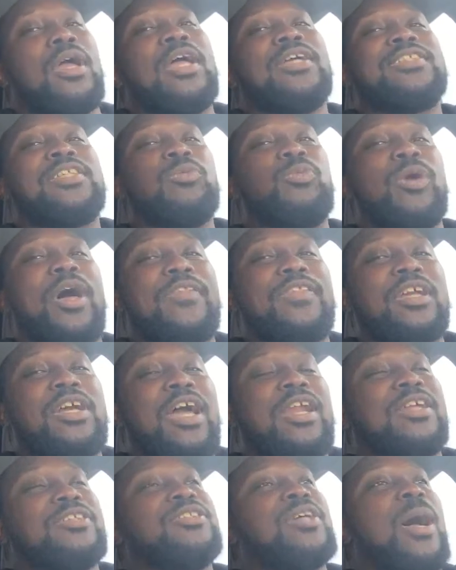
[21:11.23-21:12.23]
See what other
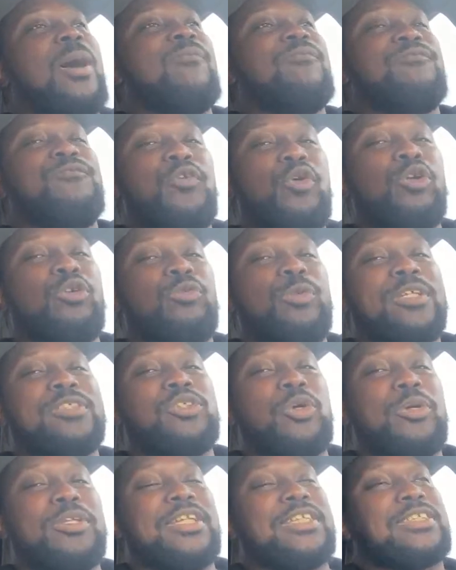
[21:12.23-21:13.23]
kind of tomfoolery's
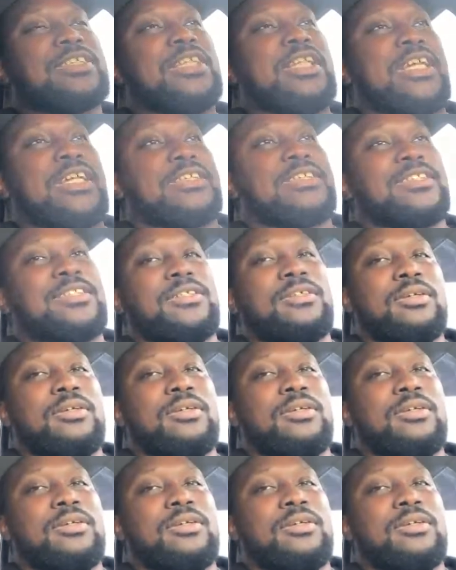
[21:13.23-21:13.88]
on this list.